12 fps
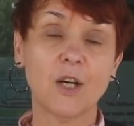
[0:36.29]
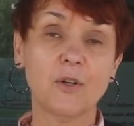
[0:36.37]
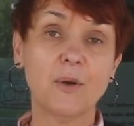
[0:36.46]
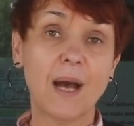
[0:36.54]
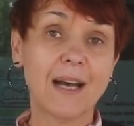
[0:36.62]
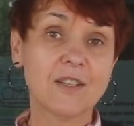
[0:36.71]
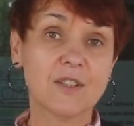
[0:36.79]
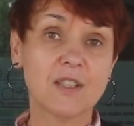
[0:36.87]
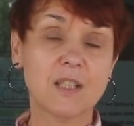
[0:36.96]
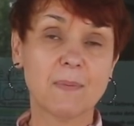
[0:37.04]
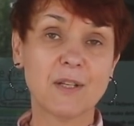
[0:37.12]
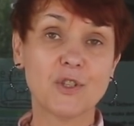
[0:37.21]
who
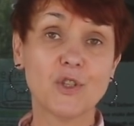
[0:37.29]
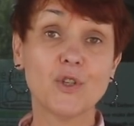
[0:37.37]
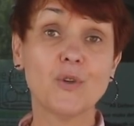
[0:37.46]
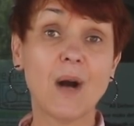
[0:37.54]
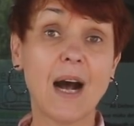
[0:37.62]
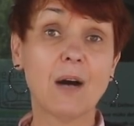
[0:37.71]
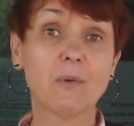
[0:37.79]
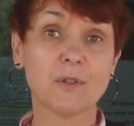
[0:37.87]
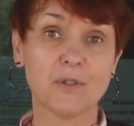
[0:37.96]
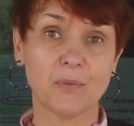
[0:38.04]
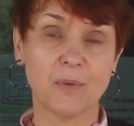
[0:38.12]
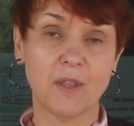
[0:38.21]
actually spent 2
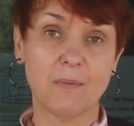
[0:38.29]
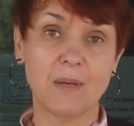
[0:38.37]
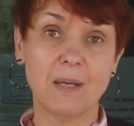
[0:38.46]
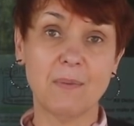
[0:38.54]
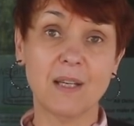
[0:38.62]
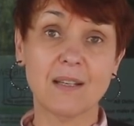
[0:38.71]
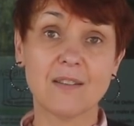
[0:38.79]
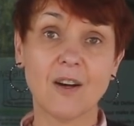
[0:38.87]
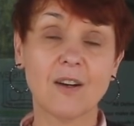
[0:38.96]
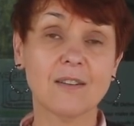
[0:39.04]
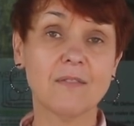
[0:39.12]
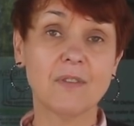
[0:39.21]
hours with me because
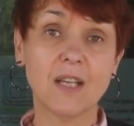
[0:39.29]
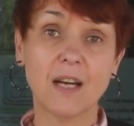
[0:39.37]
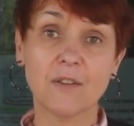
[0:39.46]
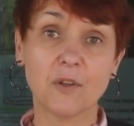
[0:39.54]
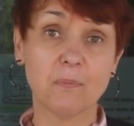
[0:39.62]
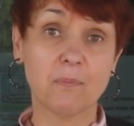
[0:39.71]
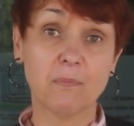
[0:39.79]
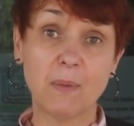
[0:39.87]
all of the other